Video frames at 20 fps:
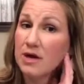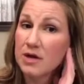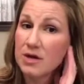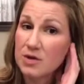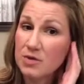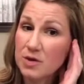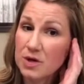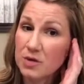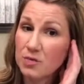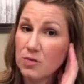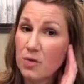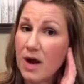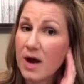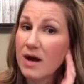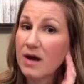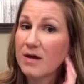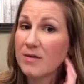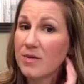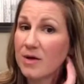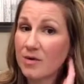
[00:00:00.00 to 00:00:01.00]
You can
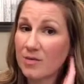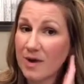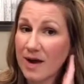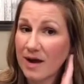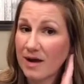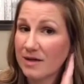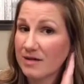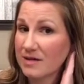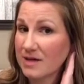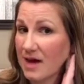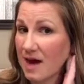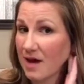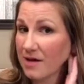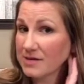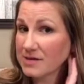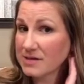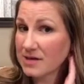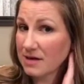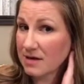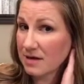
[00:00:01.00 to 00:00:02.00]
rub around the
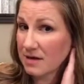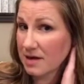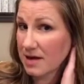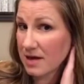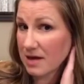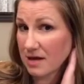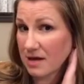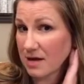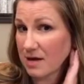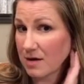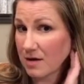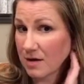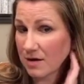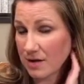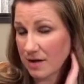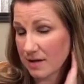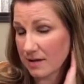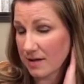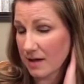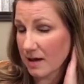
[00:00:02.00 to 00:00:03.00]
outside of the ear
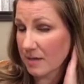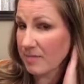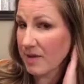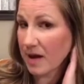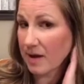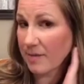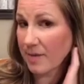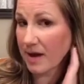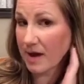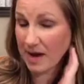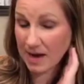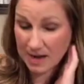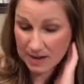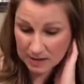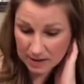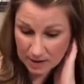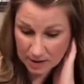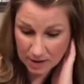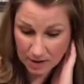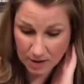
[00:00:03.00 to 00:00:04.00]
and like back behind
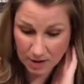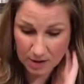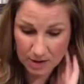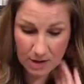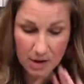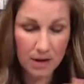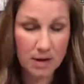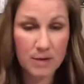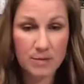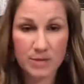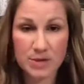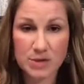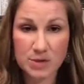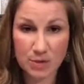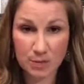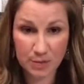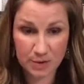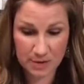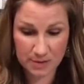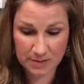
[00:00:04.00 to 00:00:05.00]
the ear, but
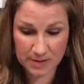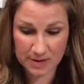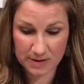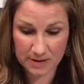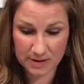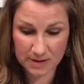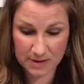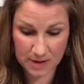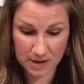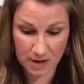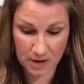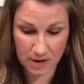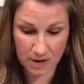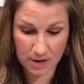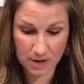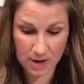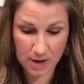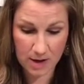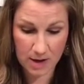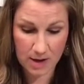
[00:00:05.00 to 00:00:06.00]
don't put them in the ear.
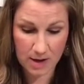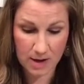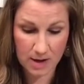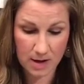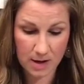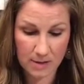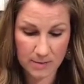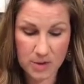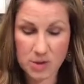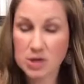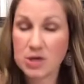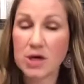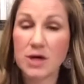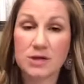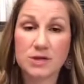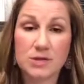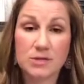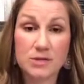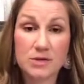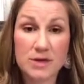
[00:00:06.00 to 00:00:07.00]
You should
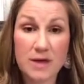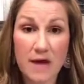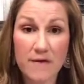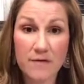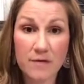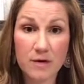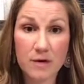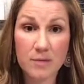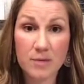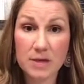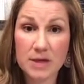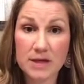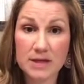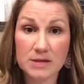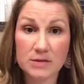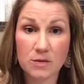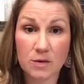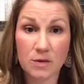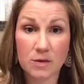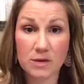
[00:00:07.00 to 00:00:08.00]
also never
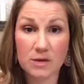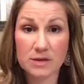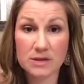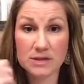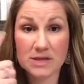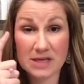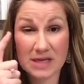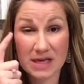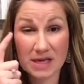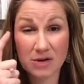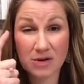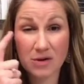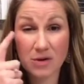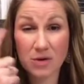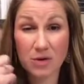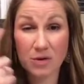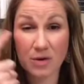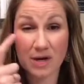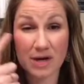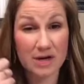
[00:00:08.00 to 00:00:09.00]
place oils near
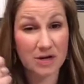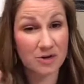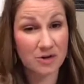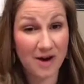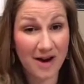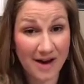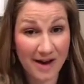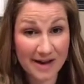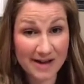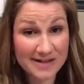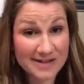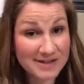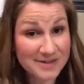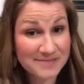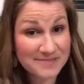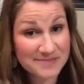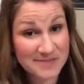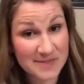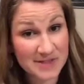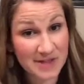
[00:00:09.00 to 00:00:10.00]
or in your eyes.
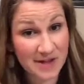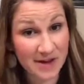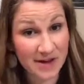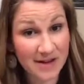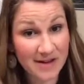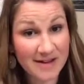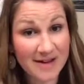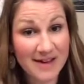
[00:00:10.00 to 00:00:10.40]
Duh.